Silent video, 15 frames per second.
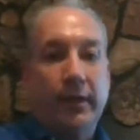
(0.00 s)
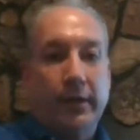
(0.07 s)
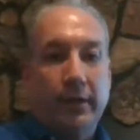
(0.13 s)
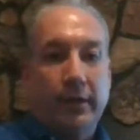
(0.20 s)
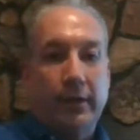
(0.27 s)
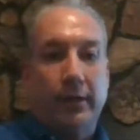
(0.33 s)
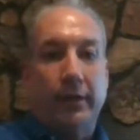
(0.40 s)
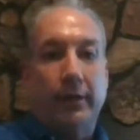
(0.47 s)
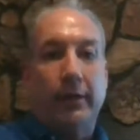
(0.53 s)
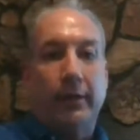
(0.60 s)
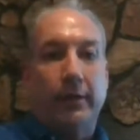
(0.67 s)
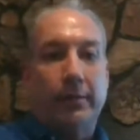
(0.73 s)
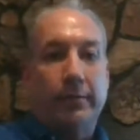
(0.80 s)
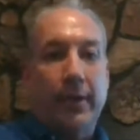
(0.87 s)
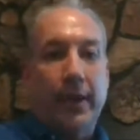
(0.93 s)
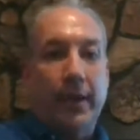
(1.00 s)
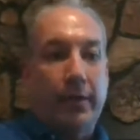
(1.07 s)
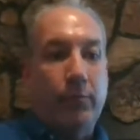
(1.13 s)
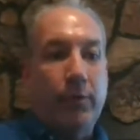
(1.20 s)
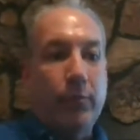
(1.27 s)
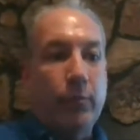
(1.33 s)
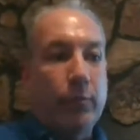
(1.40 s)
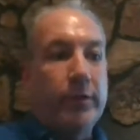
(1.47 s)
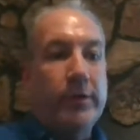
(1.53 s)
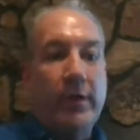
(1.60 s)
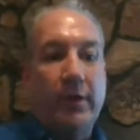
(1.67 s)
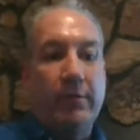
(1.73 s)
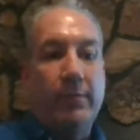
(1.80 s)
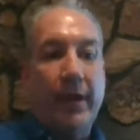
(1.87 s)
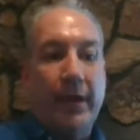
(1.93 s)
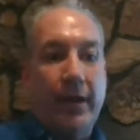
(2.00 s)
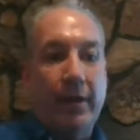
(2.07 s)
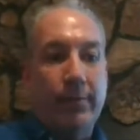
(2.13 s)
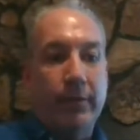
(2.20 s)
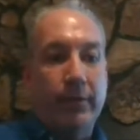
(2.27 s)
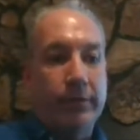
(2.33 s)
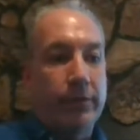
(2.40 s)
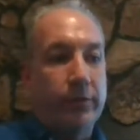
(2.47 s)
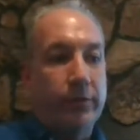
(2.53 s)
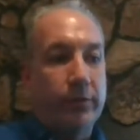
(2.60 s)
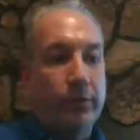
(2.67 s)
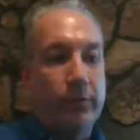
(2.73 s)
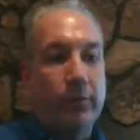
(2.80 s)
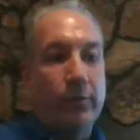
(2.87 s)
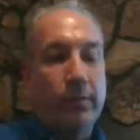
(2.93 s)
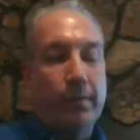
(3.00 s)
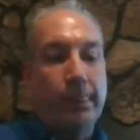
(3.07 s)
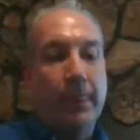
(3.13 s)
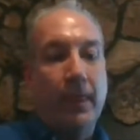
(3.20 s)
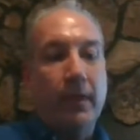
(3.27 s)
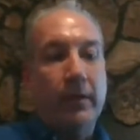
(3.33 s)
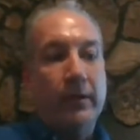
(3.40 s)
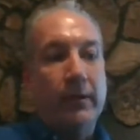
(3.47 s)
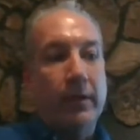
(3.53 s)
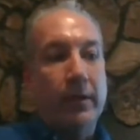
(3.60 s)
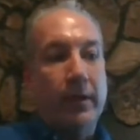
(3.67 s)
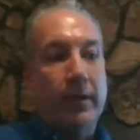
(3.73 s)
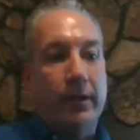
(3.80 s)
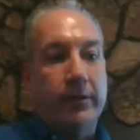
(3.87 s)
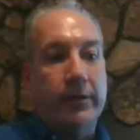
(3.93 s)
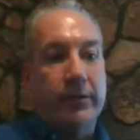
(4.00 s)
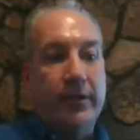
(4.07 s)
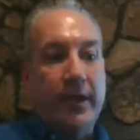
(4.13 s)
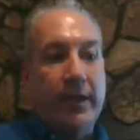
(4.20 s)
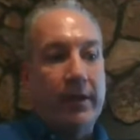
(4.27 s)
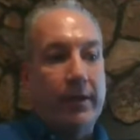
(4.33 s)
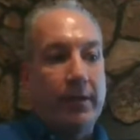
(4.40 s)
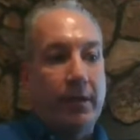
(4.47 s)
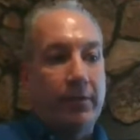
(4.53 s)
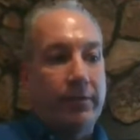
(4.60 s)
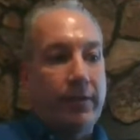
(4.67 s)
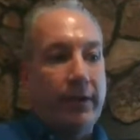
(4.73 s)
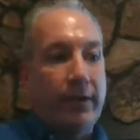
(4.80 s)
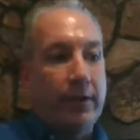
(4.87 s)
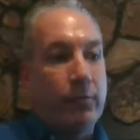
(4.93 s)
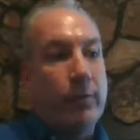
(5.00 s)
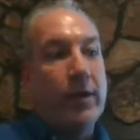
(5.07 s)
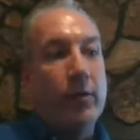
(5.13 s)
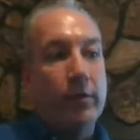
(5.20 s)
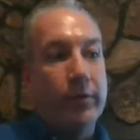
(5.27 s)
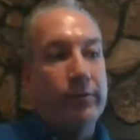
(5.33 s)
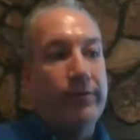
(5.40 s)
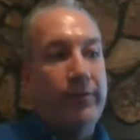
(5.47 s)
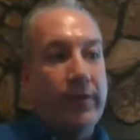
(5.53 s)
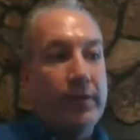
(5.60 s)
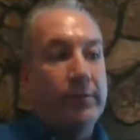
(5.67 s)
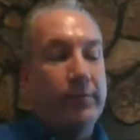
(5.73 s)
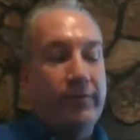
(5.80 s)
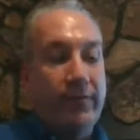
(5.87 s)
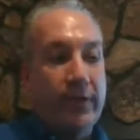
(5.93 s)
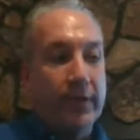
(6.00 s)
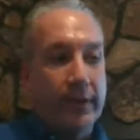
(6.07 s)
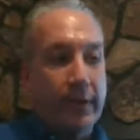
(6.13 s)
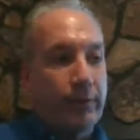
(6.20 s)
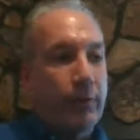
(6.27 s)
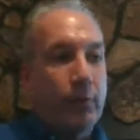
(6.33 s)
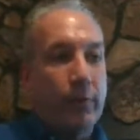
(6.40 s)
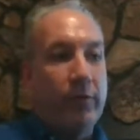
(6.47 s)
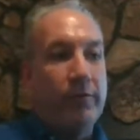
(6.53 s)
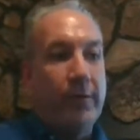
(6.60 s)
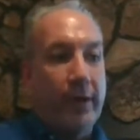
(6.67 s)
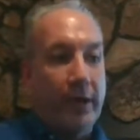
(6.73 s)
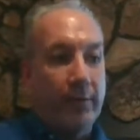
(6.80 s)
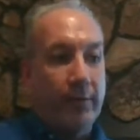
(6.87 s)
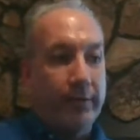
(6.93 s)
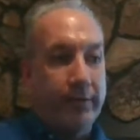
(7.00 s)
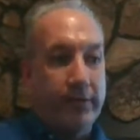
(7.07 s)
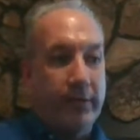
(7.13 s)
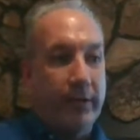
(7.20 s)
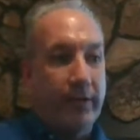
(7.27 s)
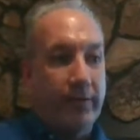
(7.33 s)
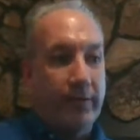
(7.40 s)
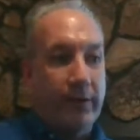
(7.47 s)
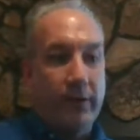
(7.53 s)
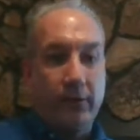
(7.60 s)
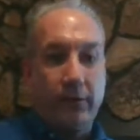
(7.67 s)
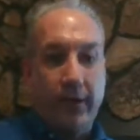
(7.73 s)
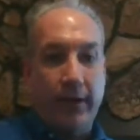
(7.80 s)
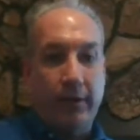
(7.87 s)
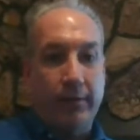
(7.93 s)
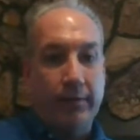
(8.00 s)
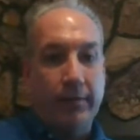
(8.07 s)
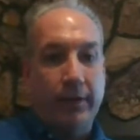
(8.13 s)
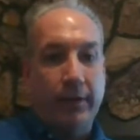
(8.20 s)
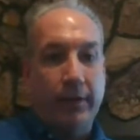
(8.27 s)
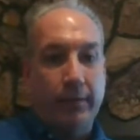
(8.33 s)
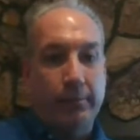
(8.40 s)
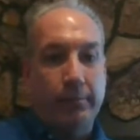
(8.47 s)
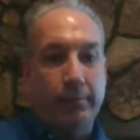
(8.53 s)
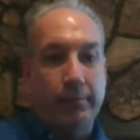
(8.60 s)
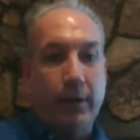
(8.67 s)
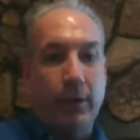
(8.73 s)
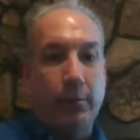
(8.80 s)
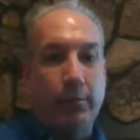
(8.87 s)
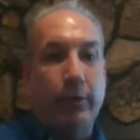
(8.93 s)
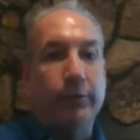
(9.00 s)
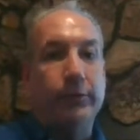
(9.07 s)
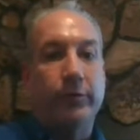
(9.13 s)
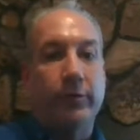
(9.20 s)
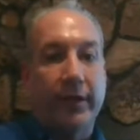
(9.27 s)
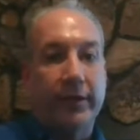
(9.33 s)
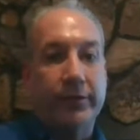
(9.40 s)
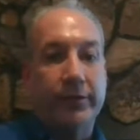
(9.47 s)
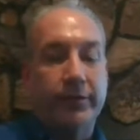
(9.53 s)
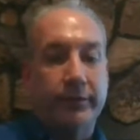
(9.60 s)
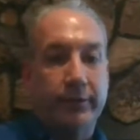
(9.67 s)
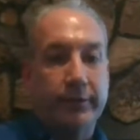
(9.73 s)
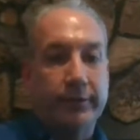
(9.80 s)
um, and we wouldn't have been able to uh, send our video. We don't feel feel like we would have been able to send our video data, um, you know, both directions.